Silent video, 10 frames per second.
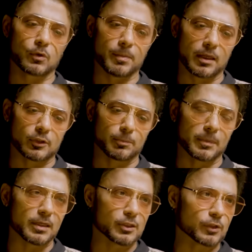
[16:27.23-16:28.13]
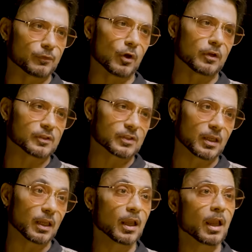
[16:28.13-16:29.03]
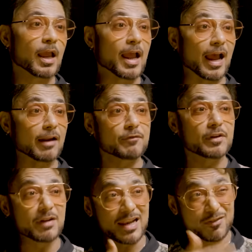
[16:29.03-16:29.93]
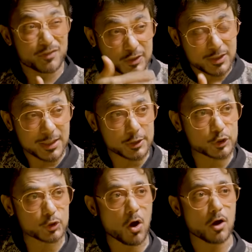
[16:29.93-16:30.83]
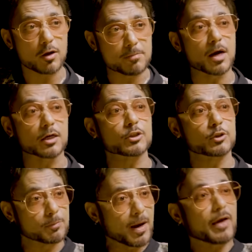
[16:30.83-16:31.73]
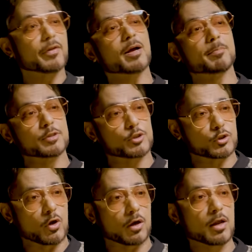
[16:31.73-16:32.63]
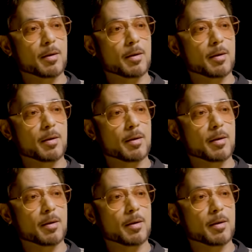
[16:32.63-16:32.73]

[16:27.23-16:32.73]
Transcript: So, our millions of dollars say, and we were leveraging that stock on margin to buy other companies' stock,